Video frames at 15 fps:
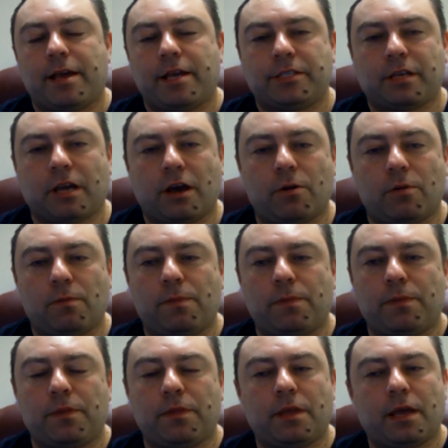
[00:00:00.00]
So
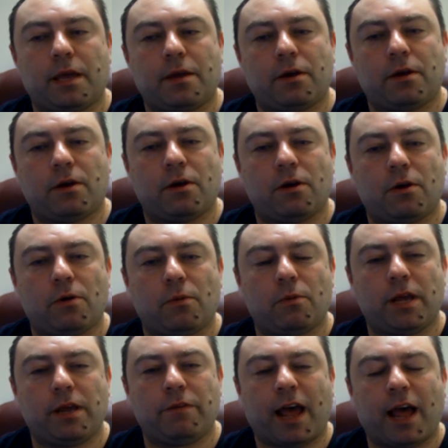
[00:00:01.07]

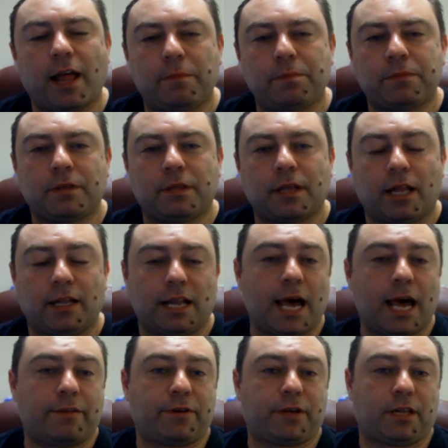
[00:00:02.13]
we've helped a
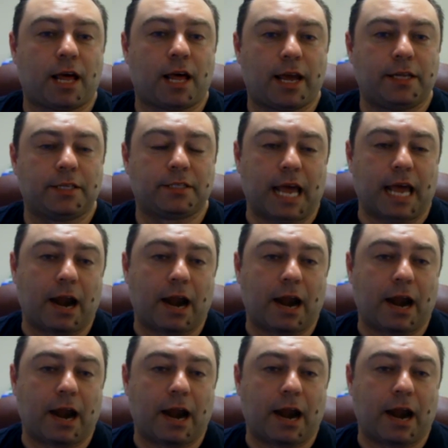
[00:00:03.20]
lot of clients,